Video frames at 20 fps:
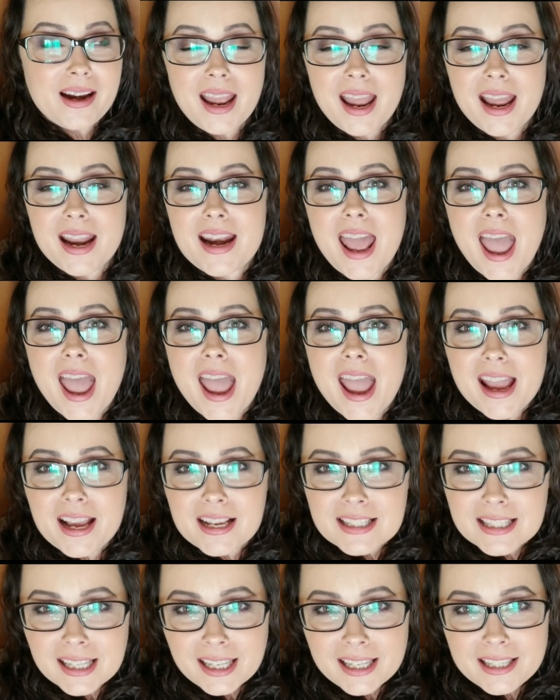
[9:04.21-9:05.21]
an
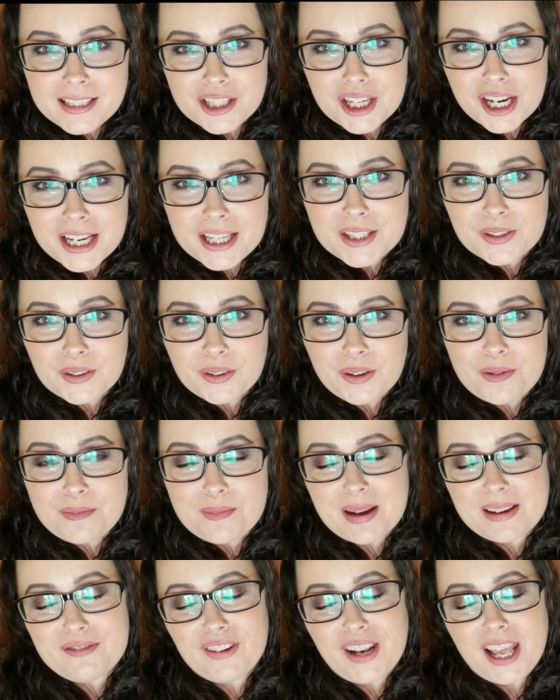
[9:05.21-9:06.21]
excellent chaser on
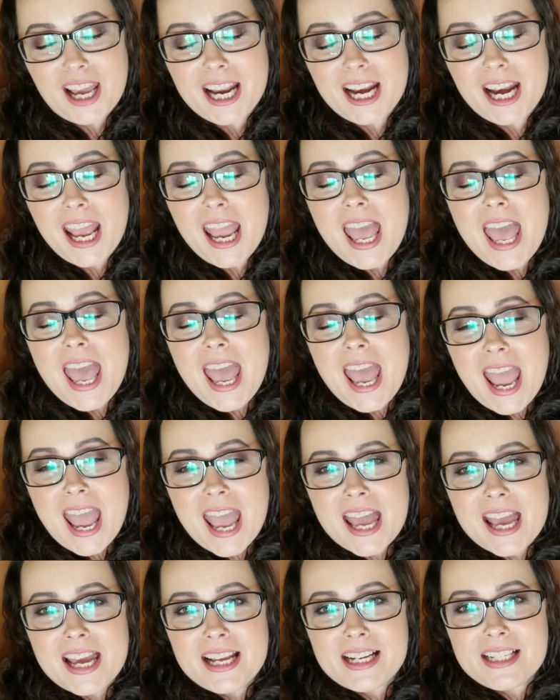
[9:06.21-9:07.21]
my flight,
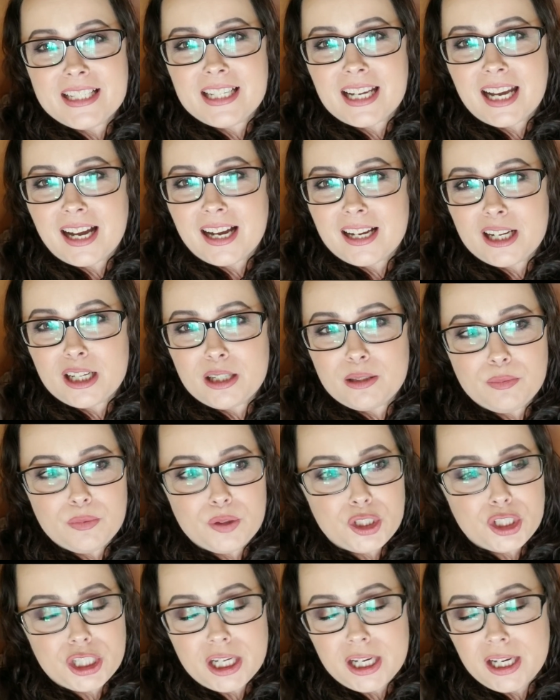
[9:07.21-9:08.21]
and
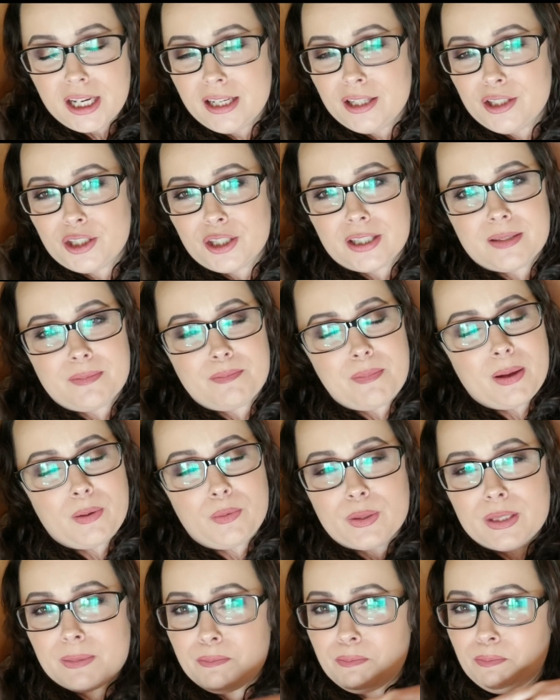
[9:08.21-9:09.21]
she just
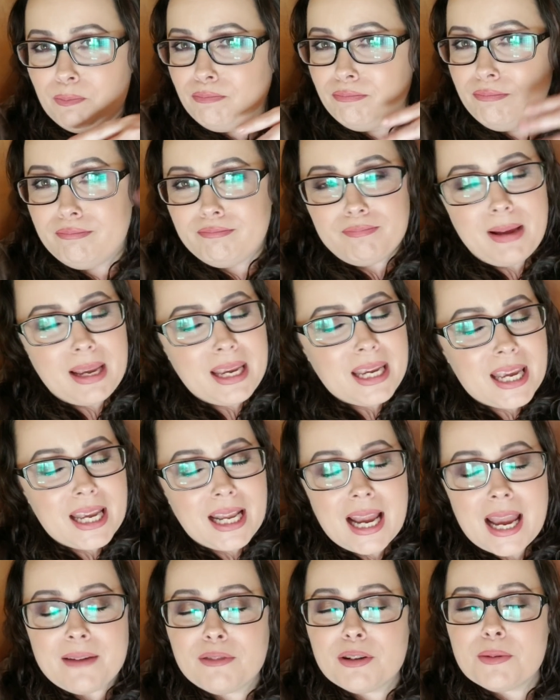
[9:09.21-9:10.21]
was
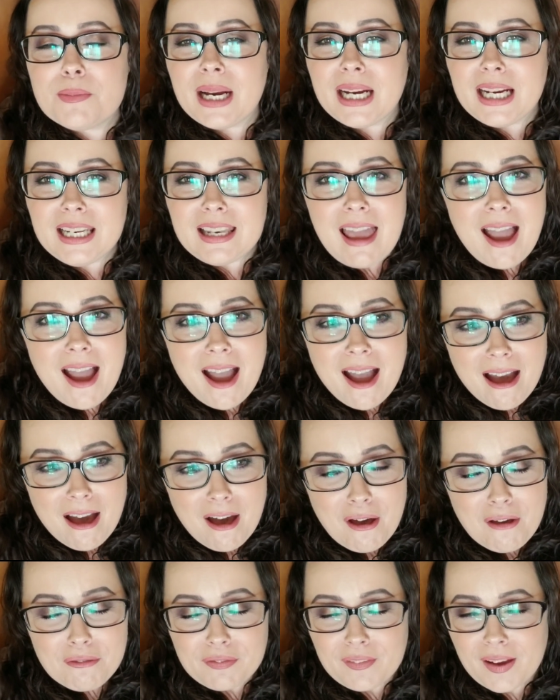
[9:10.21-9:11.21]
making everybody
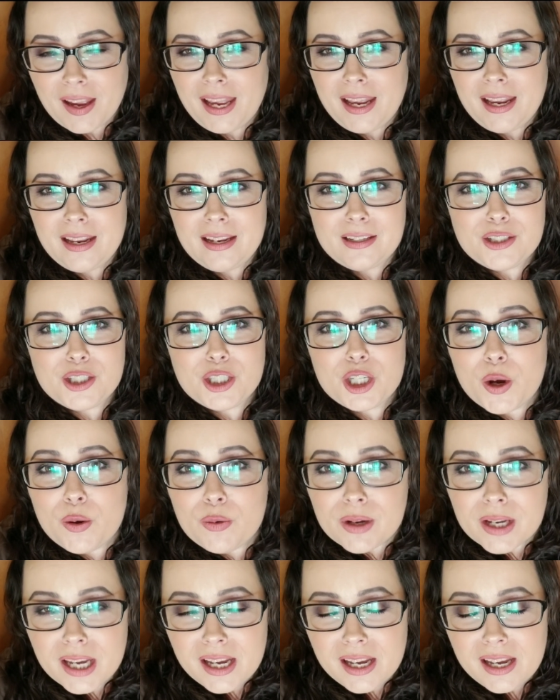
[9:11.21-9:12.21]
laugh and
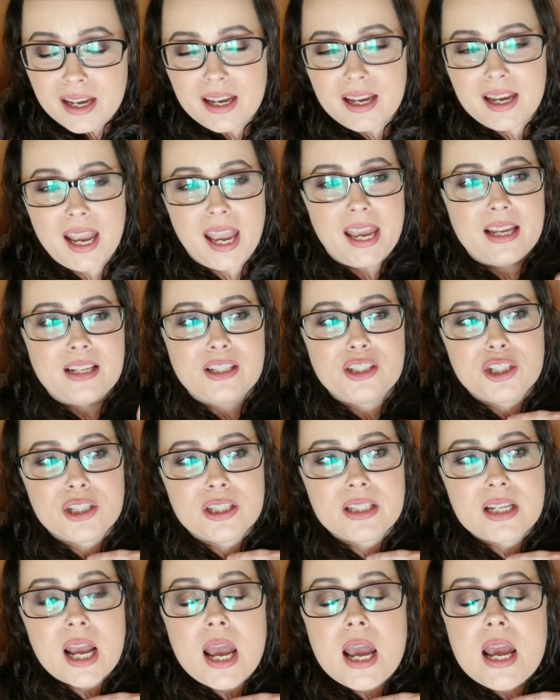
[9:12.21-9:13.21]
joking and
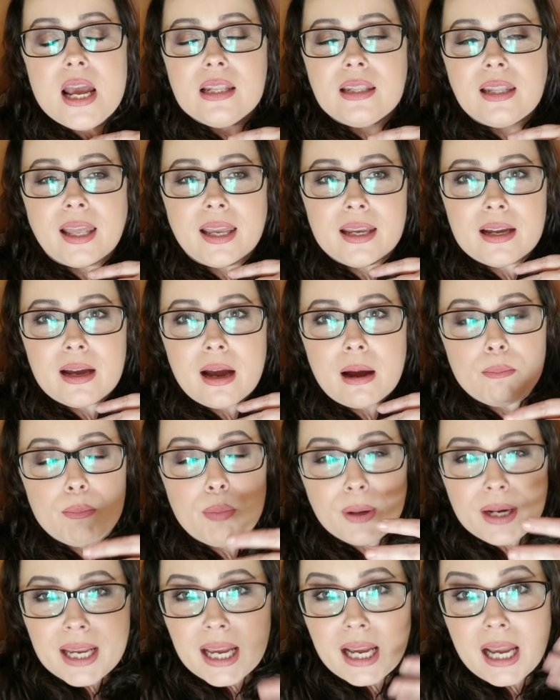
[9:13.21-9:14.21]
just like
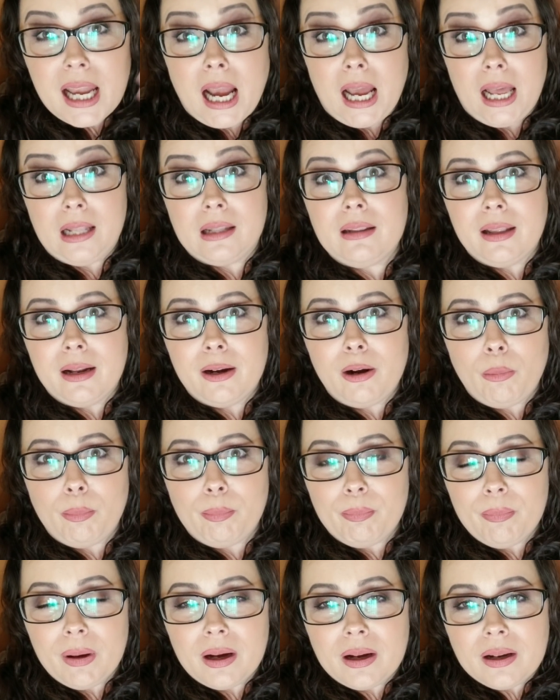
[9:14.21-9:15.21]
bringing a little,
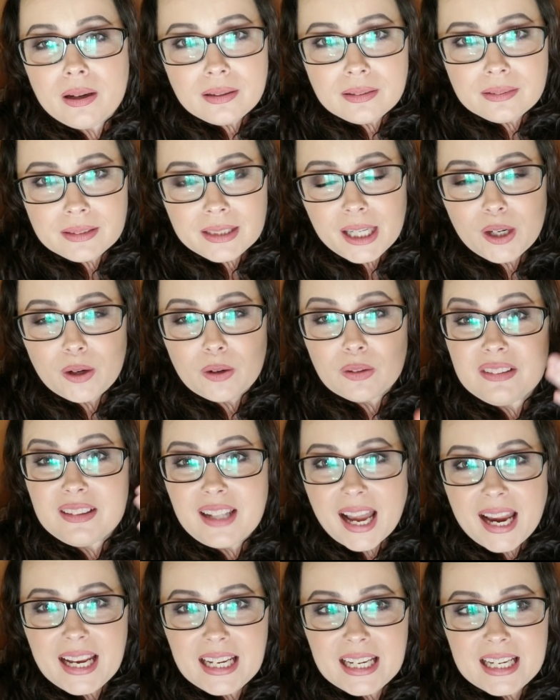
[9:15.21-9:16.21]
you know,
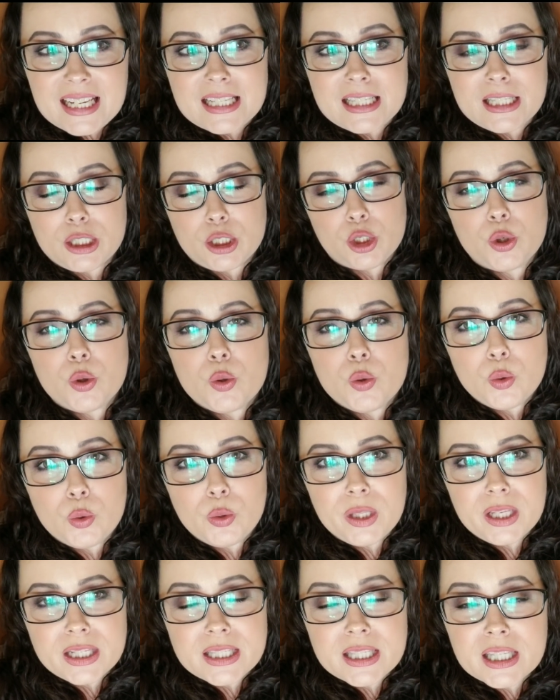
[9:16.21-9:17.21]
lightness to
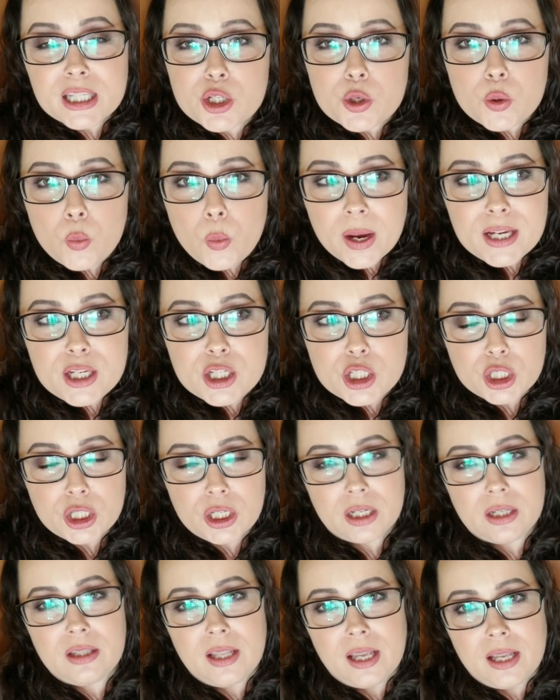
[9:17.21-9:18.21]
this
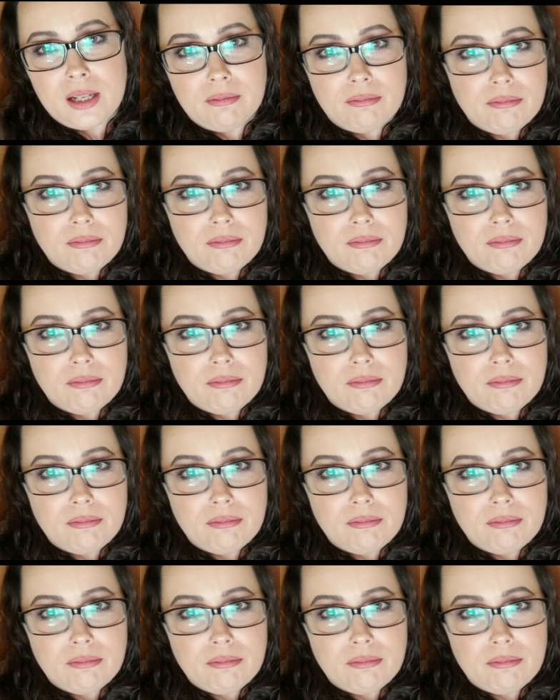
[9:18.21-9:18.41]
situation that